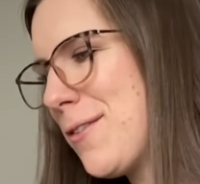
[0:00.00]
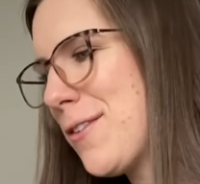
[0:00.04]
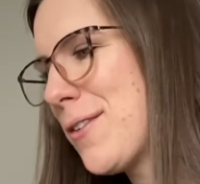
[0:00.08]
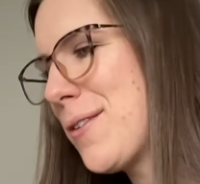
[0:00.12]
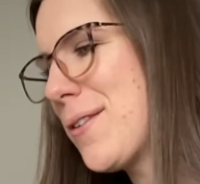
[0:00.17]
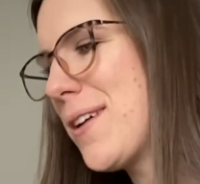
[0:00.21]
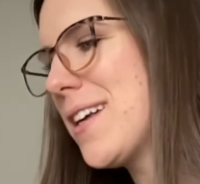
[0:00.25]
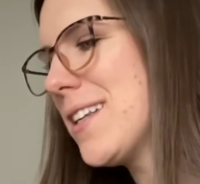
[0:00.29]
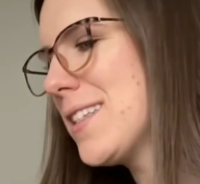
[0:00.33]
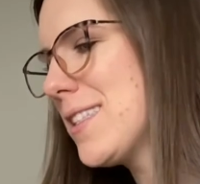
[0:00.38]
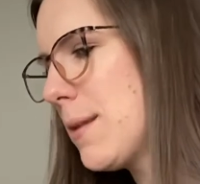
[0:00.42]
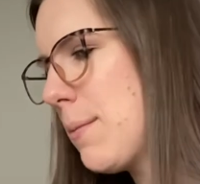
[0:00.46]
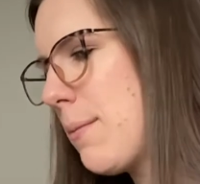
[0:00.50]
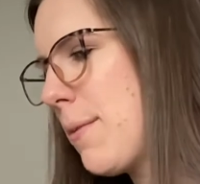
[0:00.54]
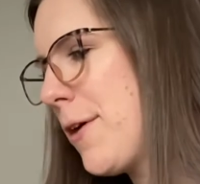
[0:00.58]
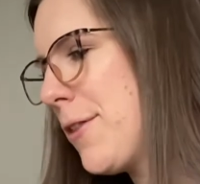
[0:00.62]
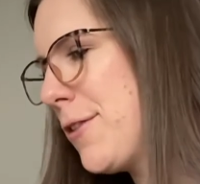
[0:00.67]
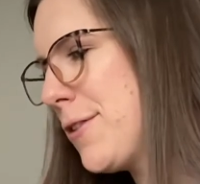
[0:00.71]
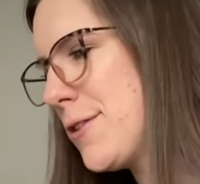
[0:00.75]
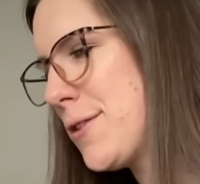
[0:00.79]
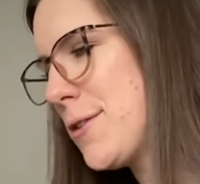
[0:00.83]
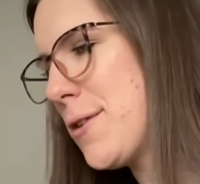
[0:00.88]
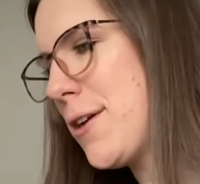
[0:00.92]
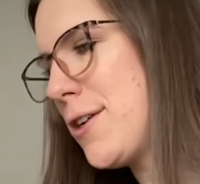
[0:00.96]
the rest of the
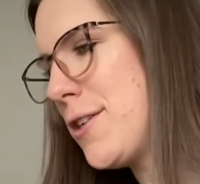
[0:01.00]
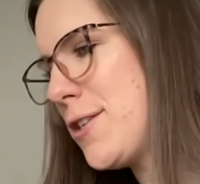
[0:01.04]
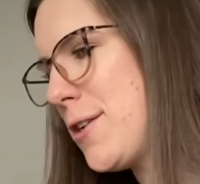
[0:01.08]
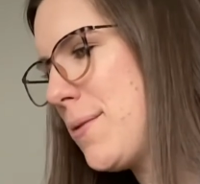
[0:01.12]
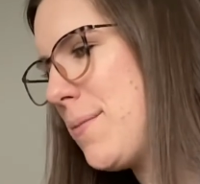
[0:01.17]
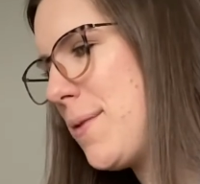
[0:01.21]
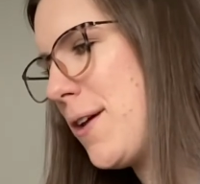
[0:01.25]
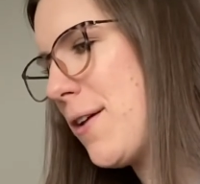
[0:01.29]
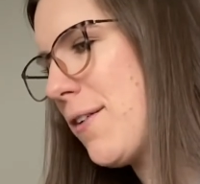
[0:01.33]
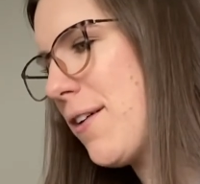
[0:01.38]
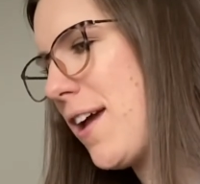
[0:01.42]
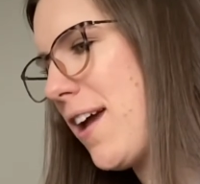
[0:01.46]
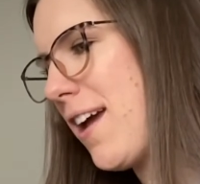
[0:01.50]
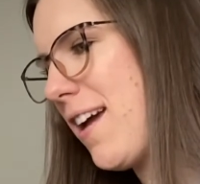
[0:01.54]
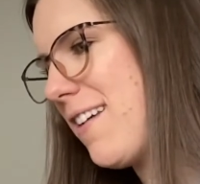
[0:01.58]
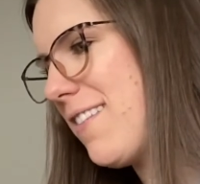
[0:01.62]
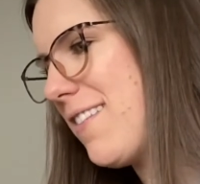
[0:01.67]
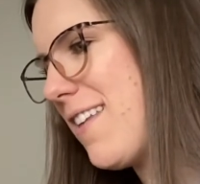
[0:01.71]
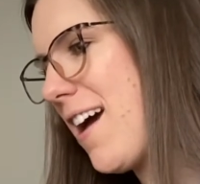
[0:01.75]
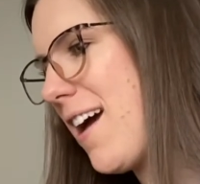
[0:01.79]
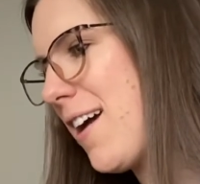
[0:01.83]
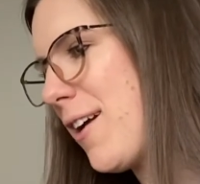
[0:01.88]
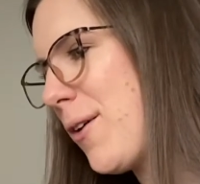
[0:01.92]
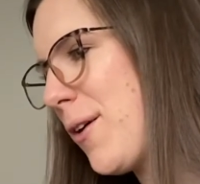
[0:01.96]
month, so I should be okay in
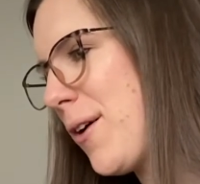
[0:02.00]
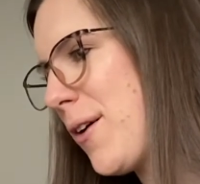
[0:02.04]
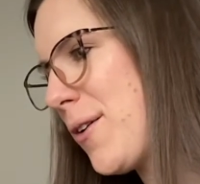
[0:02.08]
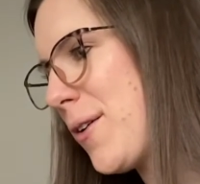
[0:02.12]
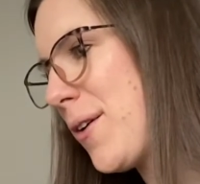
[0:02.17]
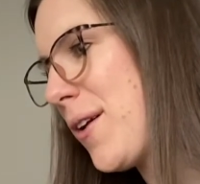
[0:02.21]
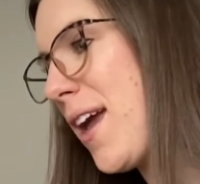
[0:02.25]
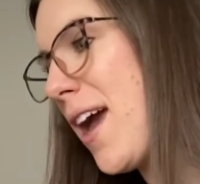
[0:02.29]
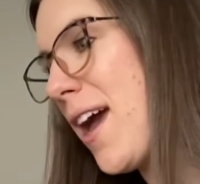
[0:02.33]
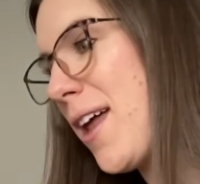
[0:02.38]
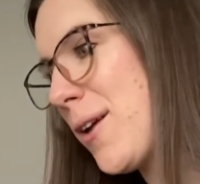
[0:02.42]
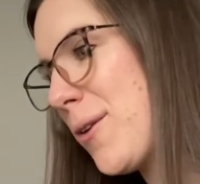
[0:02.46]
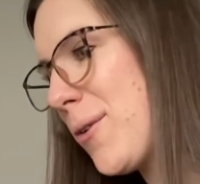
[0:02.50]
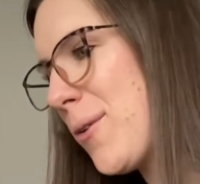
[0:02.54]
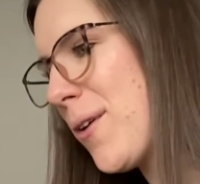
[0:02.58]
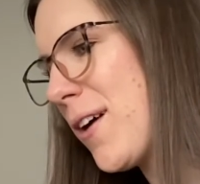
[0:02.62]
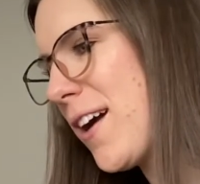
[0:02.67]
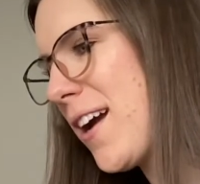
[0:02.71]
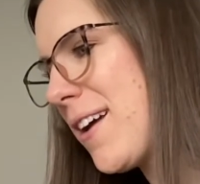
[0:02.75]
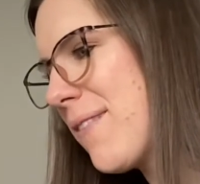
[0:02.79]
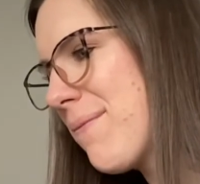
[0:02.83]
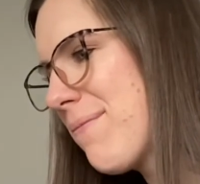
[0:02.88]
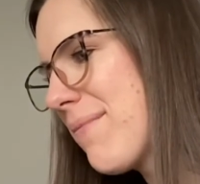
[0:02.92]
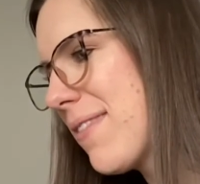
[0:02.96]
that
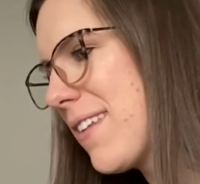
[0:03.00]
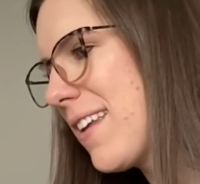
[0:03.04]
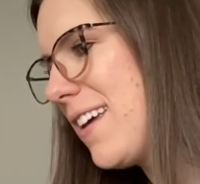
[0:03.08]
category.